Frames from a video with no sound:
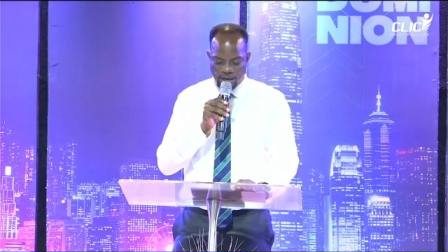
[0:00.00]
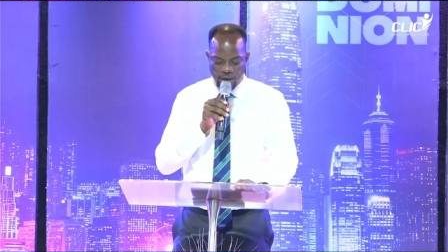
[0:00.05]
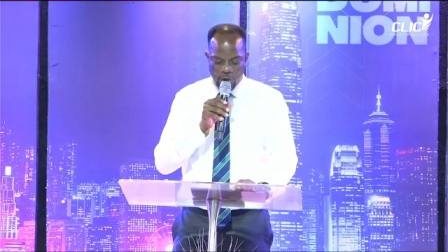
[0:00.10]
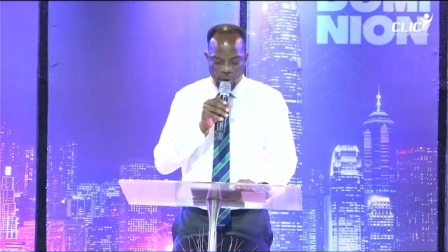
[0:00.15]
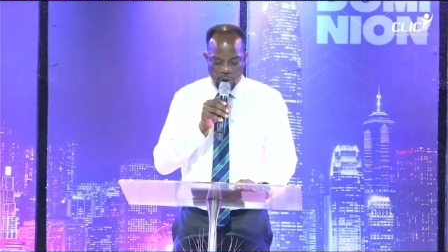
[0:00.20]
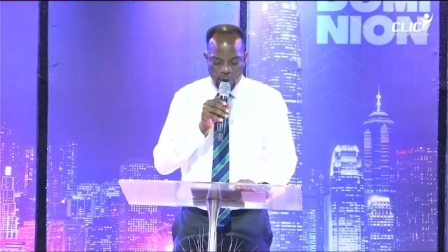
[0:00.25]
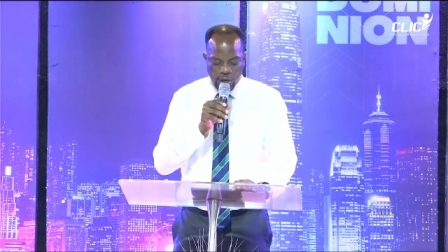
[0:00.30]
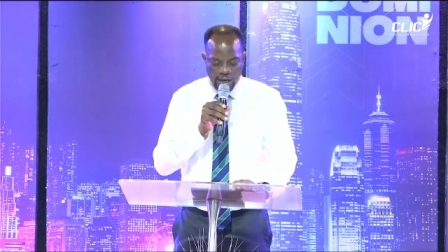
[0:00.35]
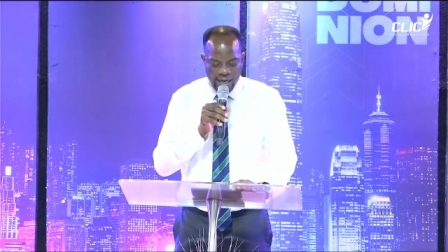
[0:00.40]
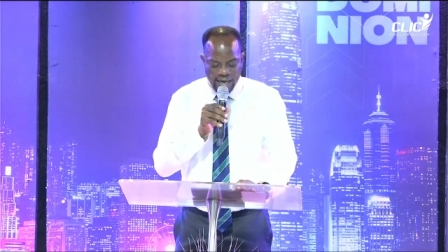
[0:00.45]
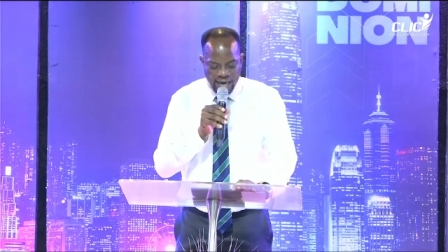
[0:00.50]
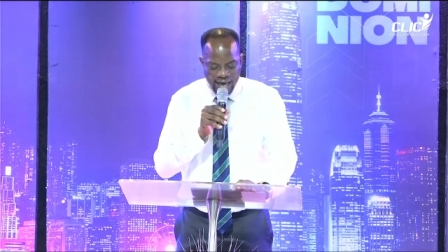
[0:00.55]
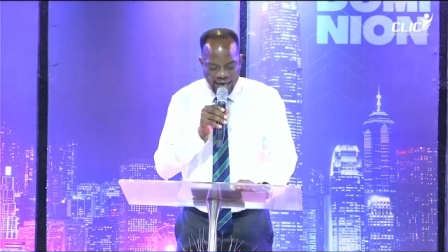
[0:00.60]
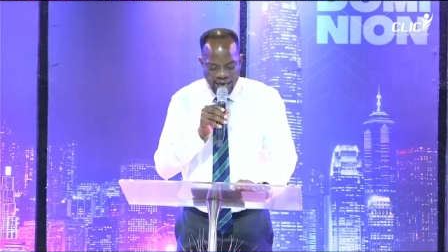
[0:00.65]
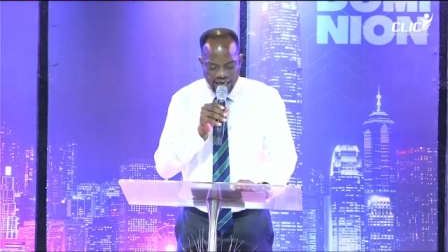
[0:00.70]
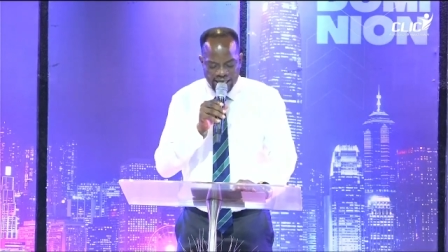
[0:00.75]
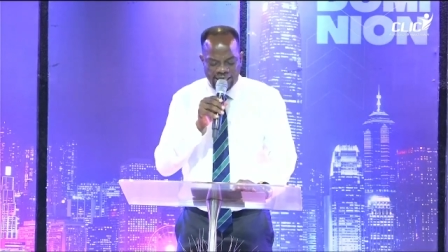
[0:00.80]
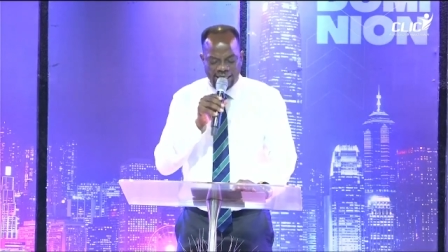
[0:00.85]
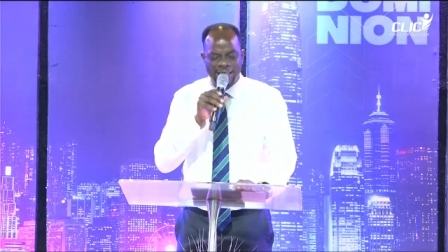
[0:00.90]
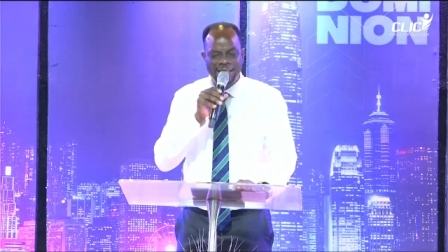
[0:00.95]
Rather,
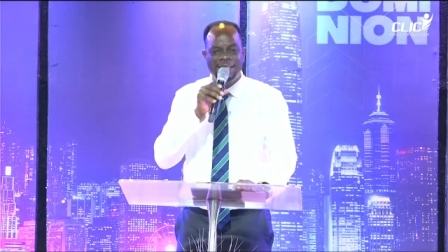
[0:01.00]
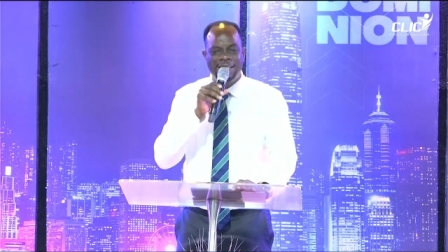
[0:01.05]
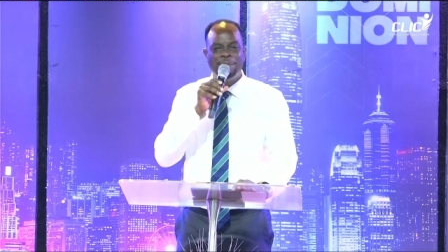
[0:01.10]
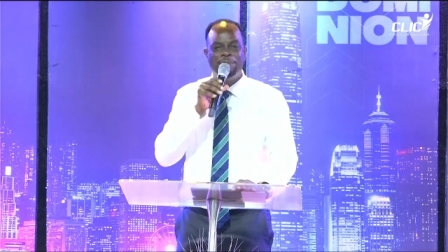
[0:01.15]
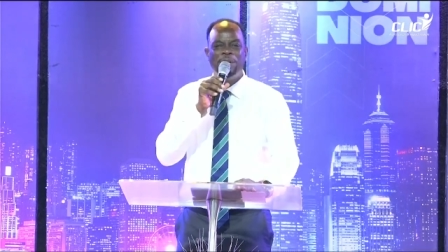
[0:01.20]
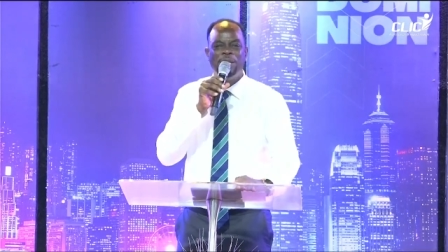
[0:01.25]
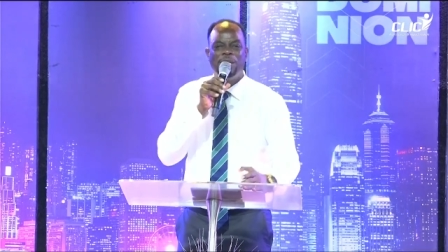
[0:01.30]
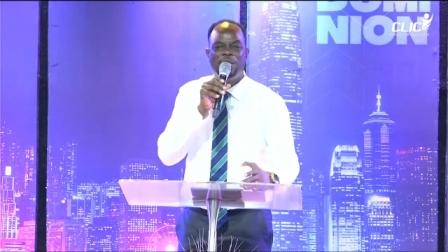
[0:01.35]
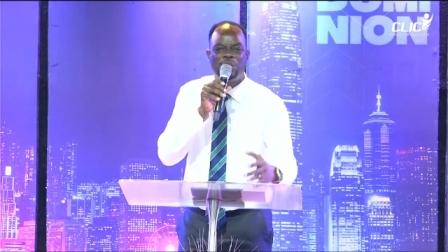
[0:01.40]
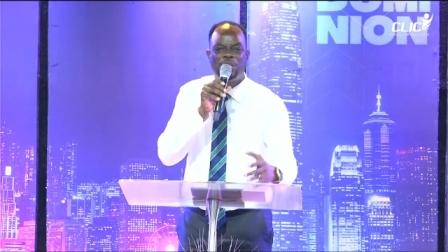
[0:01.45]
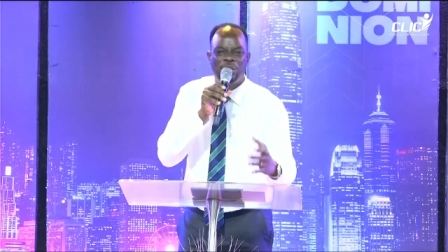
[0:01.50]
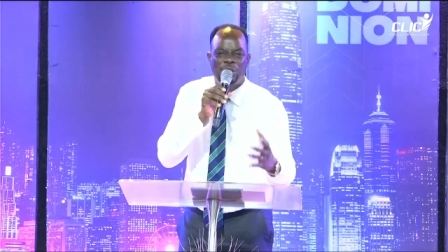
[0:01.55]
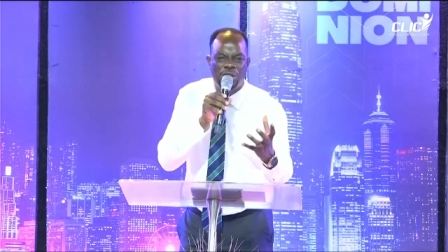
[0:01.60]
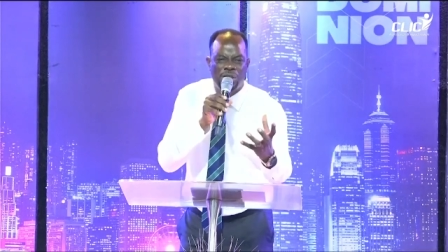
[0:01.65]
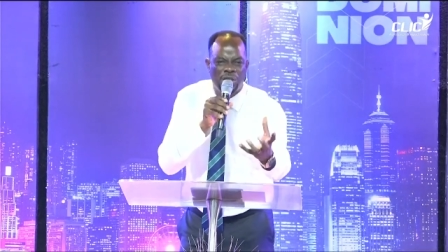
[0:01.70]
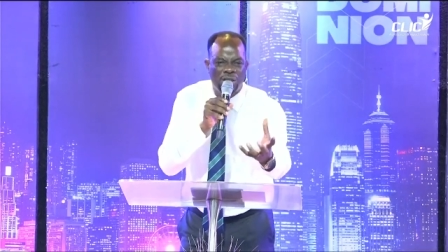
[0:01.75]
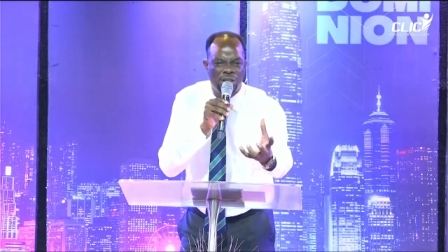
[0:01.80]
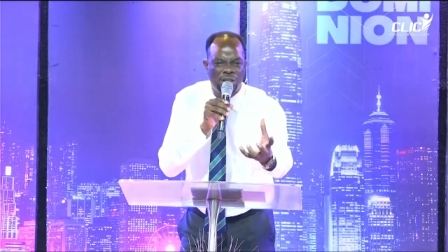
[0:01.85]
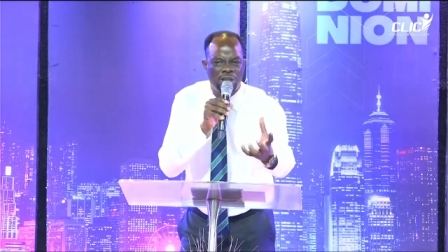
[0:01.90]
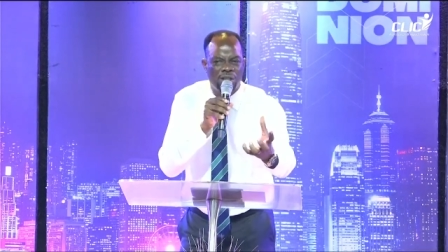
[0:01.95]
it
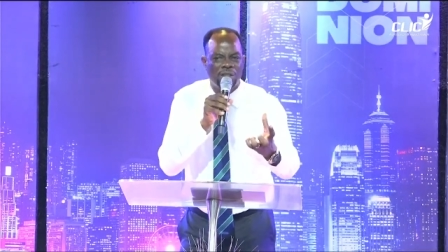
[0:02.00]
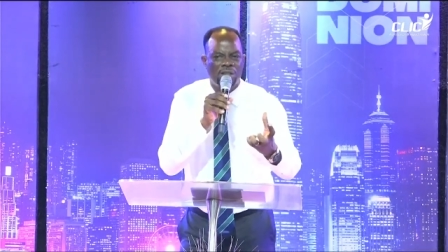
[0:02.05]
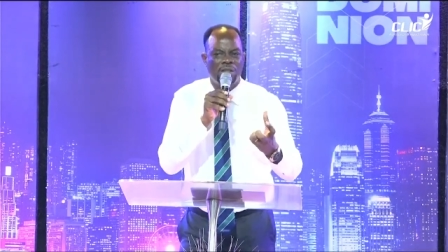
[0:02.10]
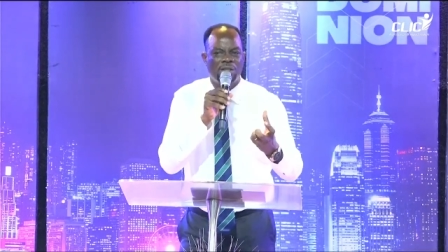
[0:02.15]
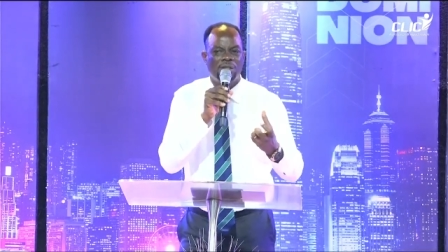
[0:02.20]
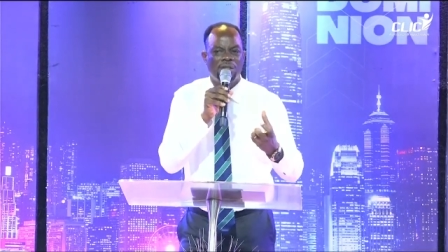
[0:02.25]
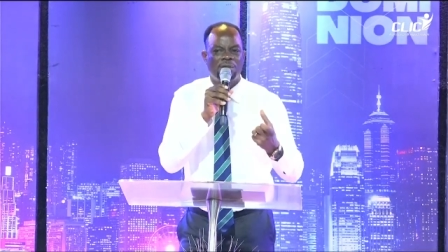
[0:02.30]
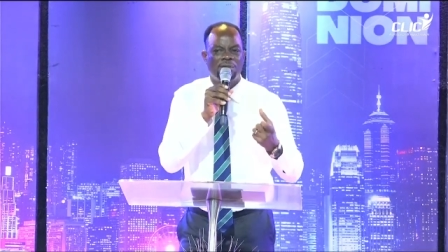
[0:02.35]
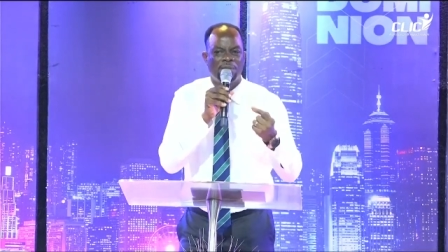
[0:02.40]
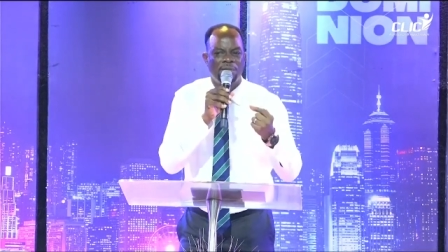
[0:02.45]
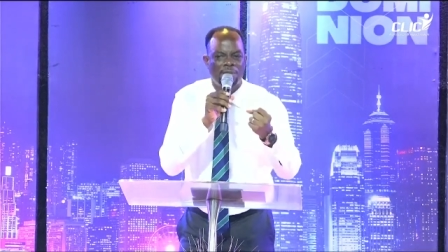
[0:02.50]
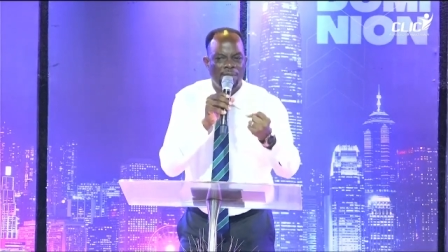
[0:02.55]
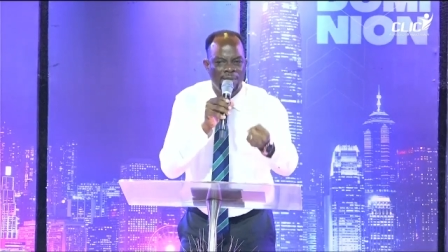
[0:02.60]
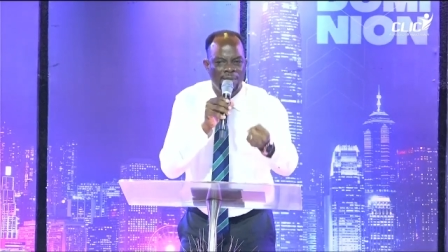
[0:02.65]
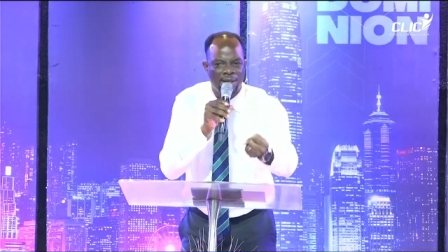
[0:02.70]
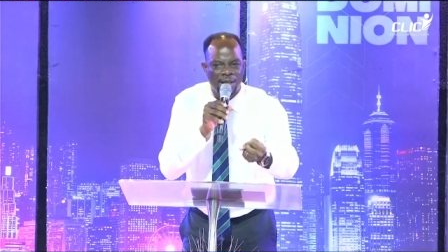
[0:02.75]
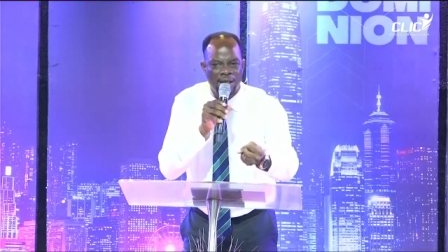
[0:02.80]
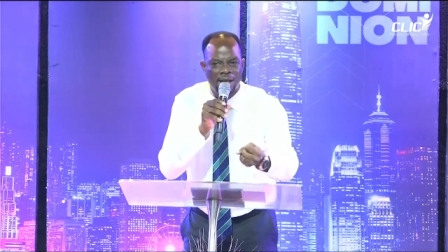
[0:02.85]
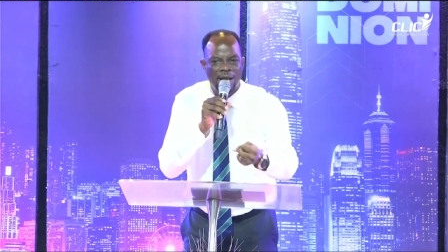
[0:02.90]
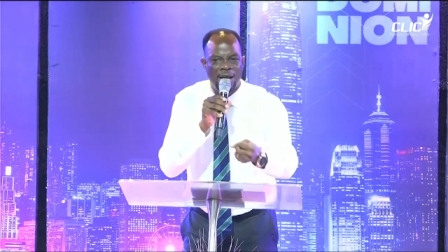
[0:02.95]
diminish.
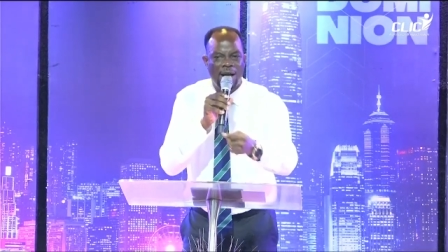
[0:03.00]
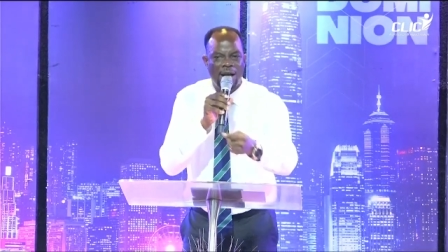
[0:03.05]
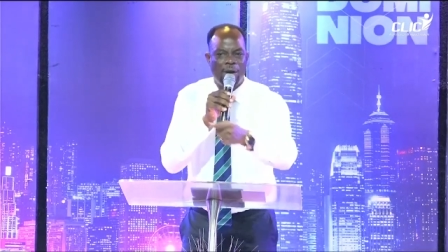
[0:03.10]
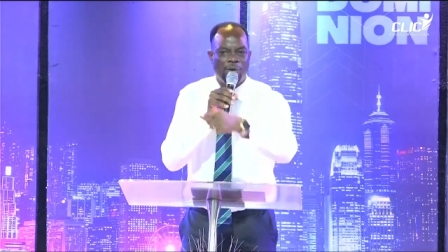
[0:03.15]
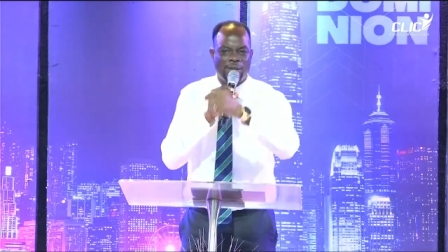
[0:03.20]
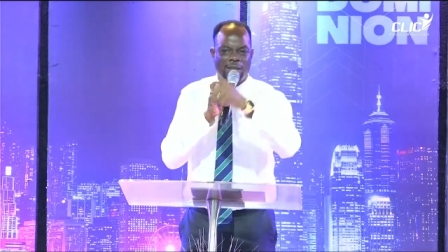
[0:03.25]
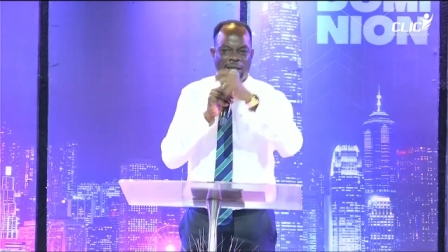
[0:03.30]
I was telling